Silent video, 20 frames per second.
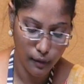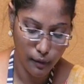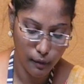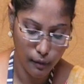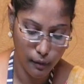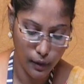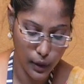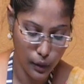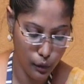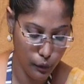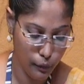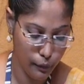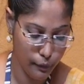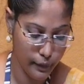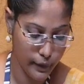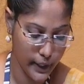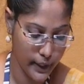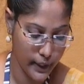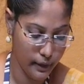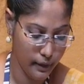1 to
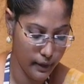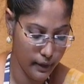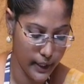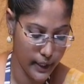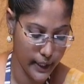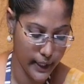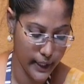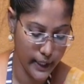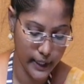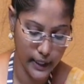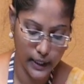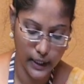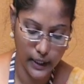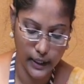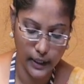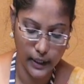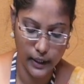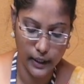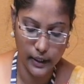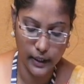5
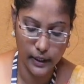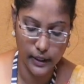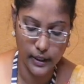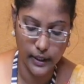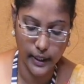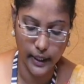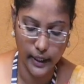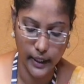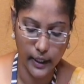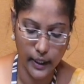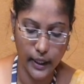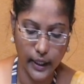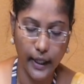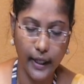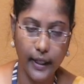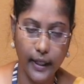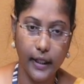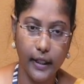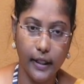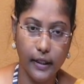directly it is there
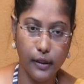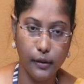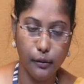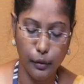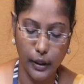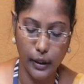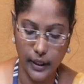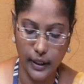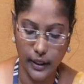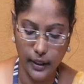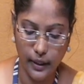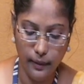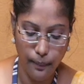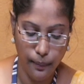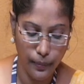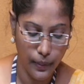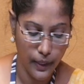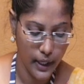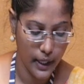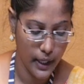and it is 20,
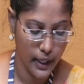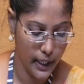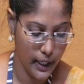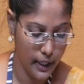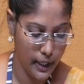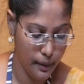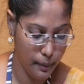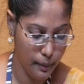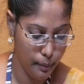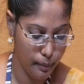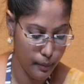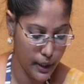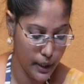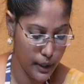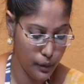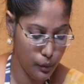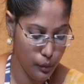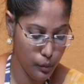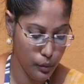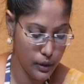and by
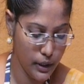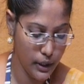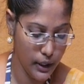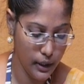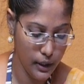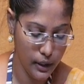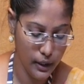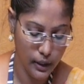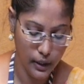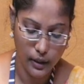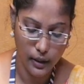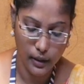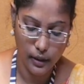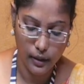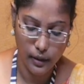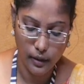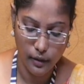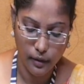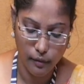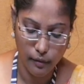using
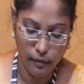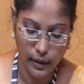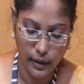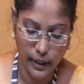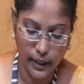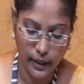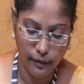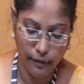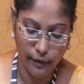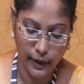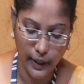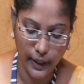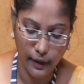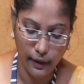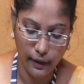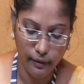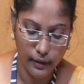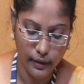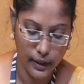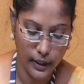via
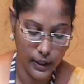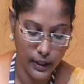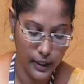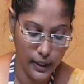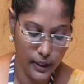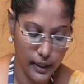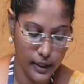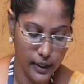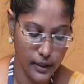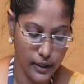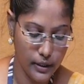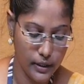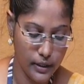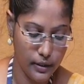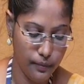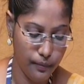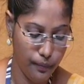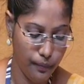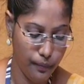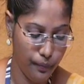5 it is
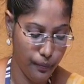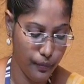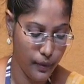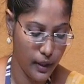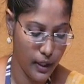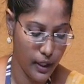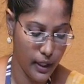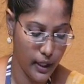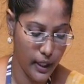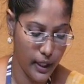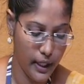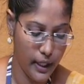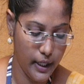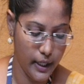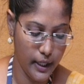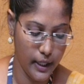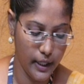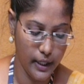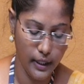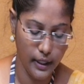
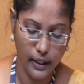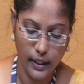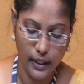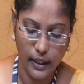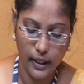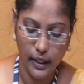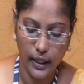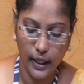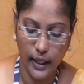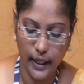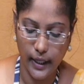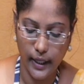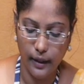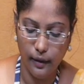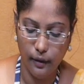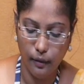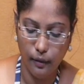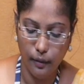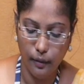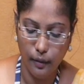18,
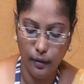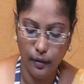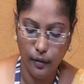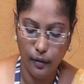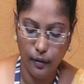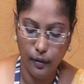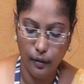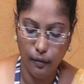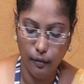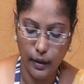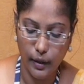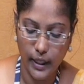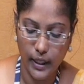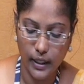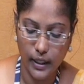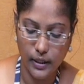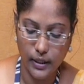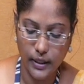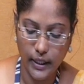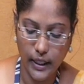and via
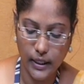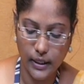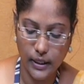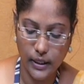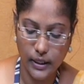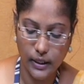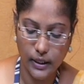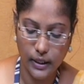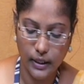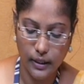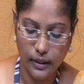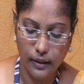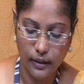6